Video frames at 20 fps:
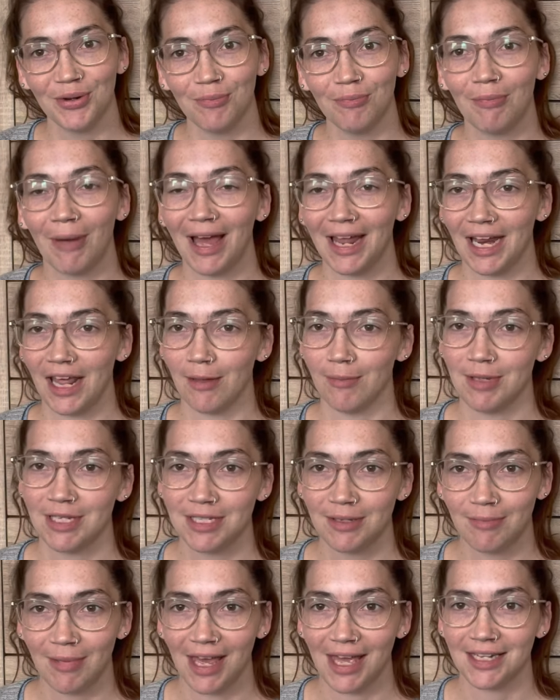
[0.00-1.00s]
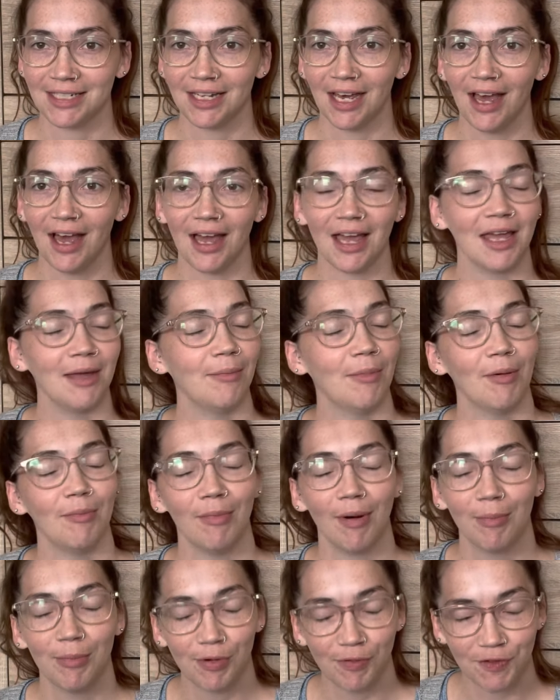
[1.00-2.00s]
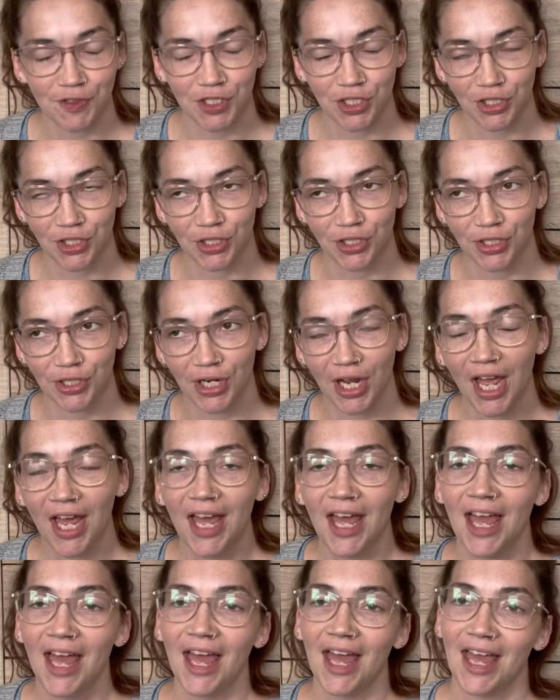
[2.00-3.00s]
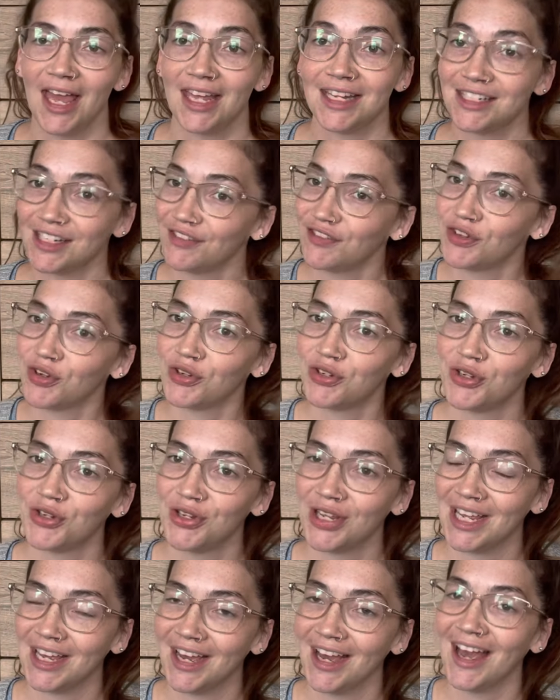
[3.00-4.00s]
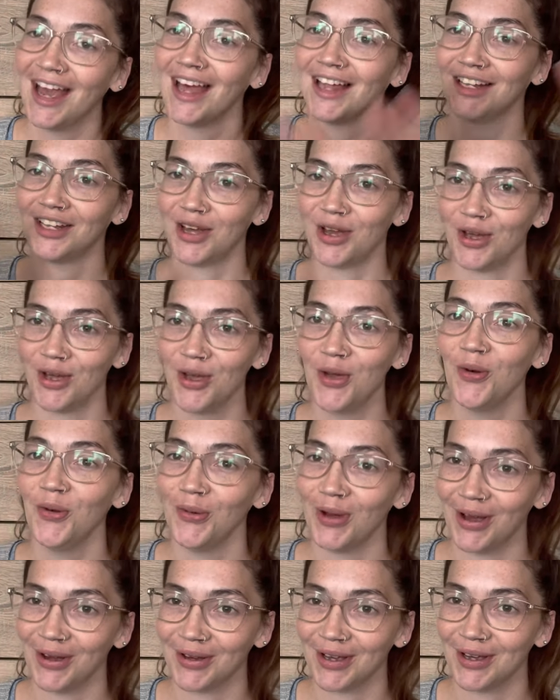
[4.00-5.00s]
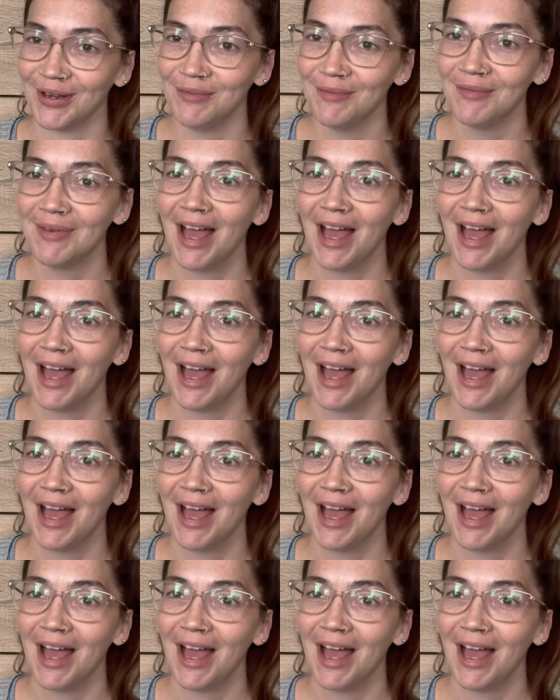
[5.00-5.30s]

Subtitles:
My name is Amanda, I am a mum of two, and if you're new here, hello, welcome.